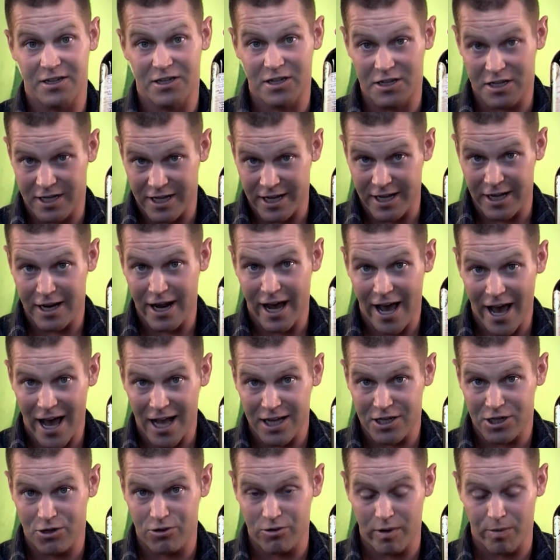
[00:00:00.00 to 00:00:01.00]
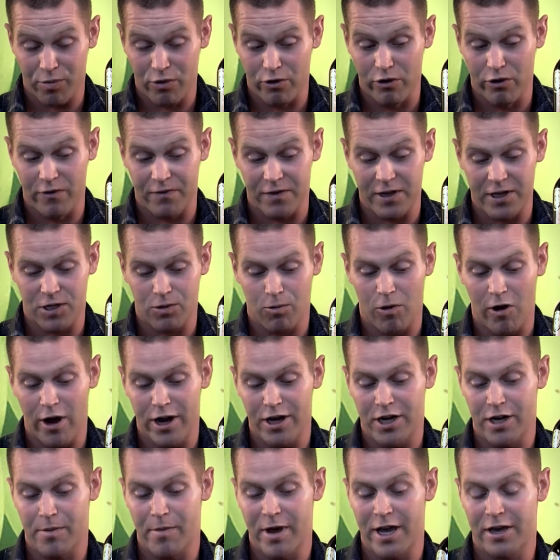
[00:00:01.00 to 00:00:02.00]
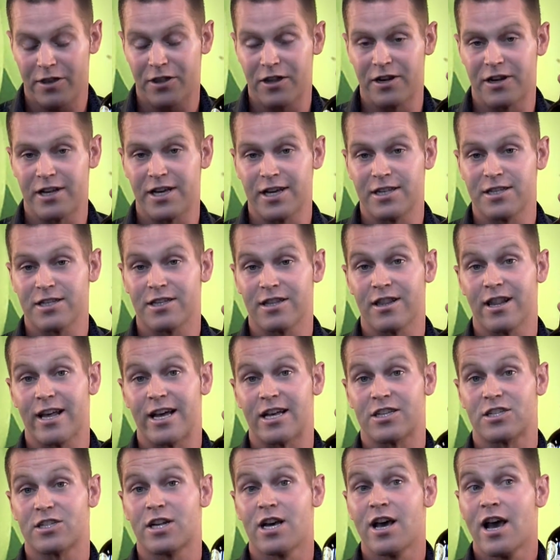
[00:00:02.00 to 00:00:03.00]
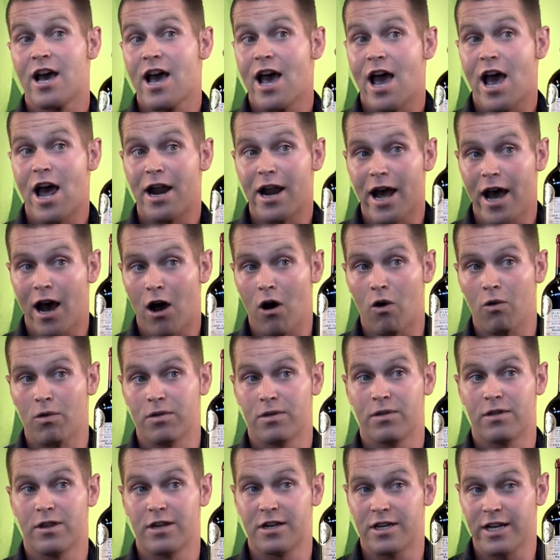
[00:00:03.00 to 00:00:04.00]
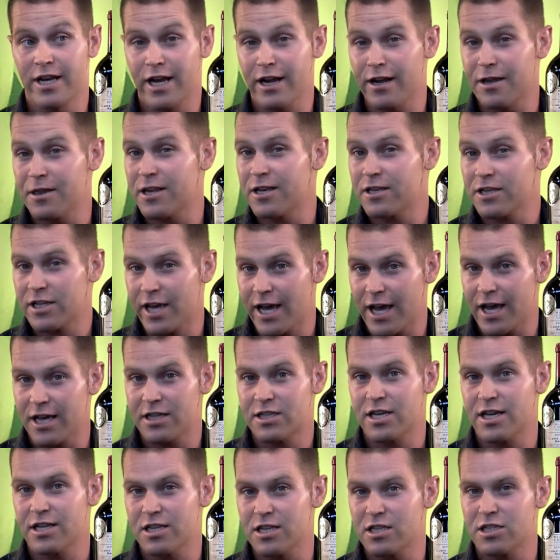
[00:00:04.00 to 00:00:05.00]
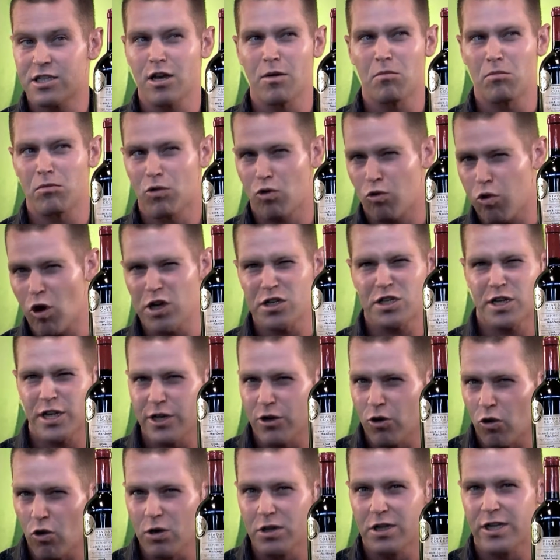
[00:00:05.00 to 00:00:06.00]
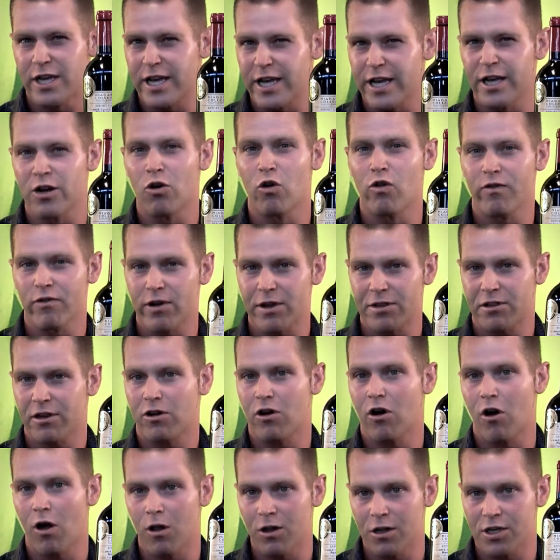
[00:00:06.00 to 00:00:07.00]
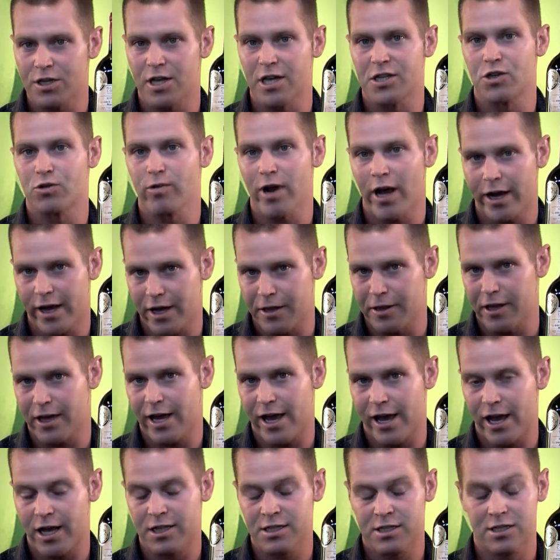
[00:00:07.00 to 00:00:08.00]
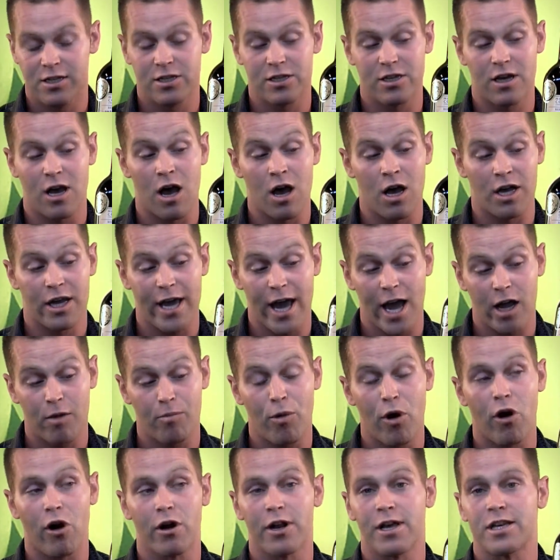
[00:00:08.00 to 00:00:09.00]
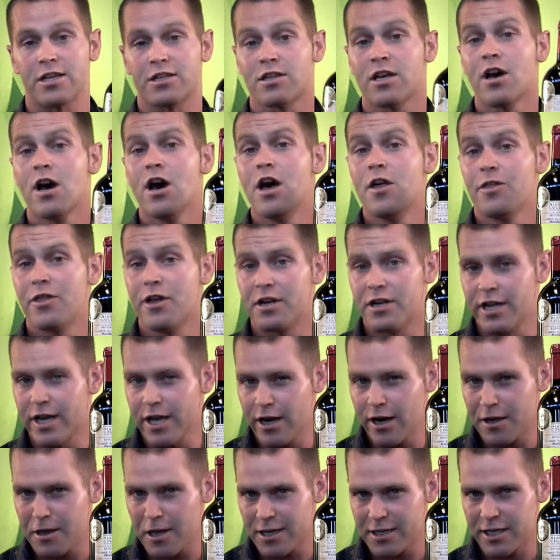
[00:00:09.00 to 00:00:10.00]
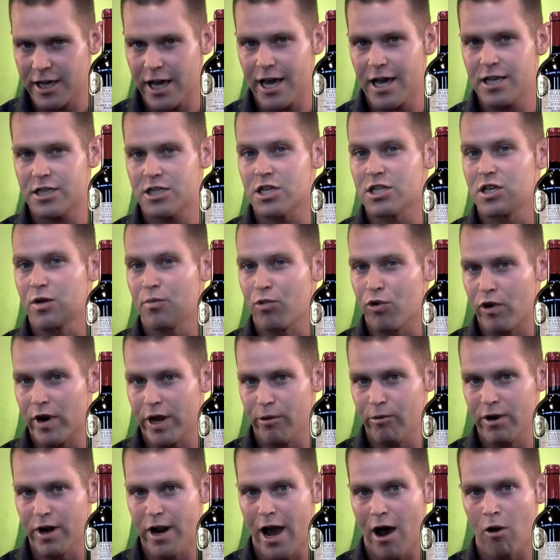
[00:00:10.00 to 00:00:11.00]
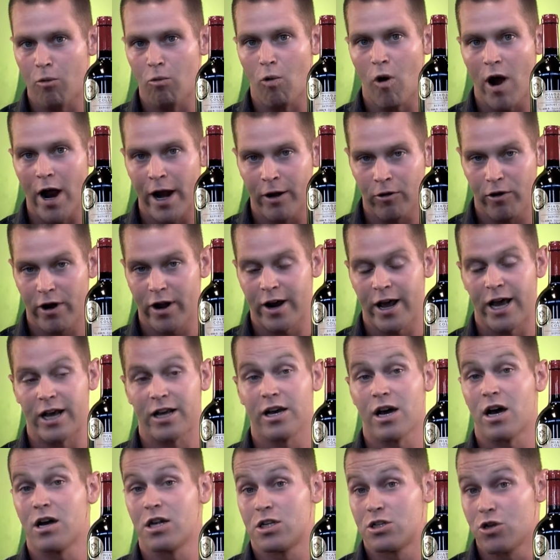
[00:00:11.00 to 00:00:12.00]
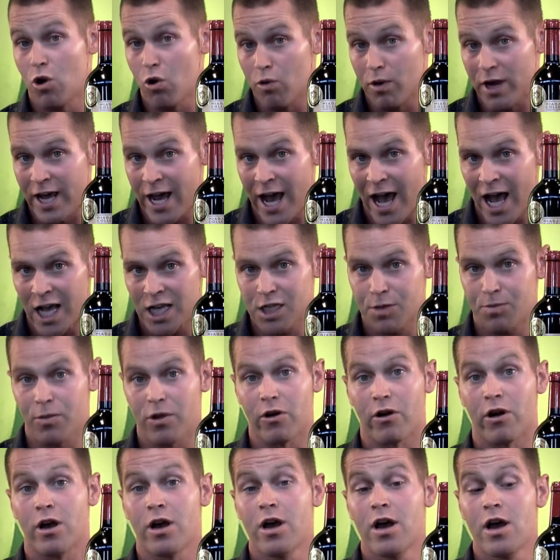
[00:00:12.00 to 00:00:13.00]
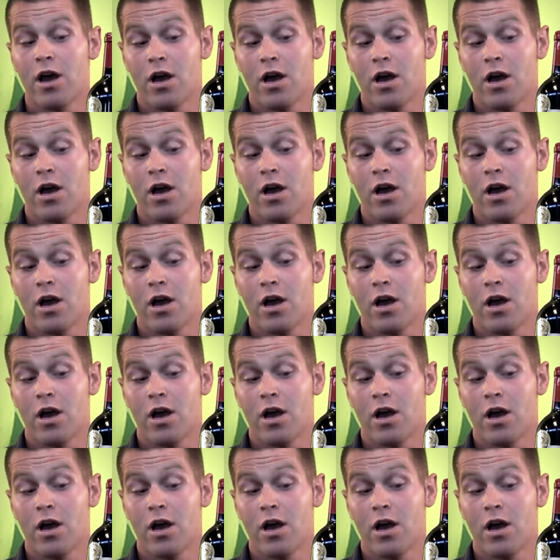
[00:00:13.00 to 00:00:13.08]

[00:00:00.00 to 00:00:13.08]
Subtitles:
A dean has to approve this wine to make the Dean's List. And now, the dean in this case isn't some crusty old dean over at the college that's wrecking the kids' keg parties. The dean in this case is a pretty renowned wine critic, Tony Aspler.